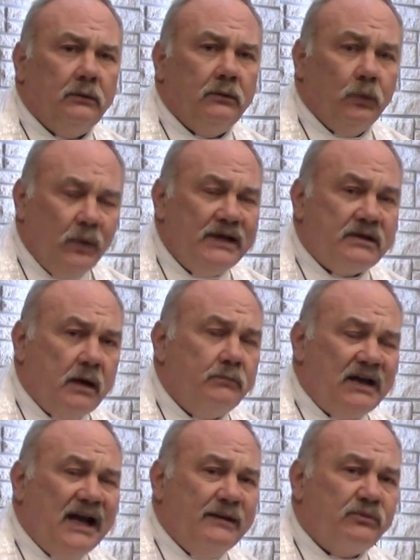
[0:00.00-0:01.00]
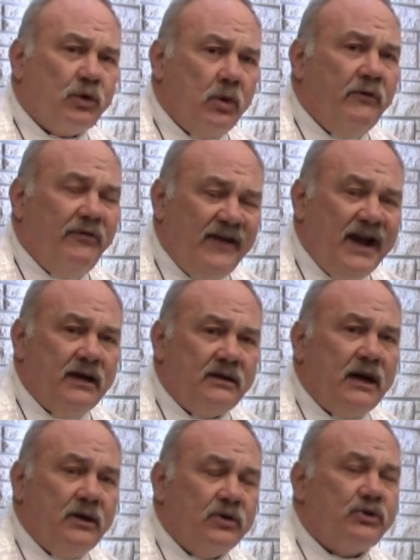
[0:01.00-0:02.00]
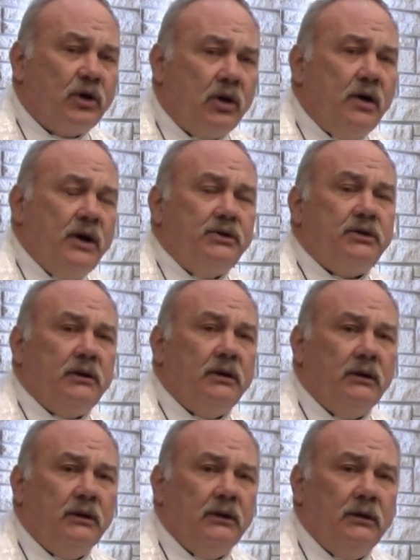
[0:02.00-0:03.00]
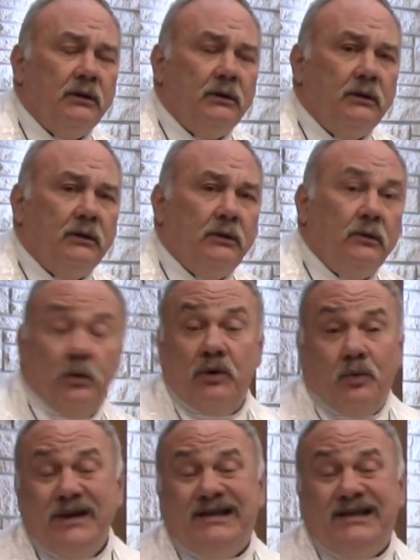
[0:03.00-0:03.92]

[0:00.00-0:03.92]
We sometimes grow faint and discouraged when we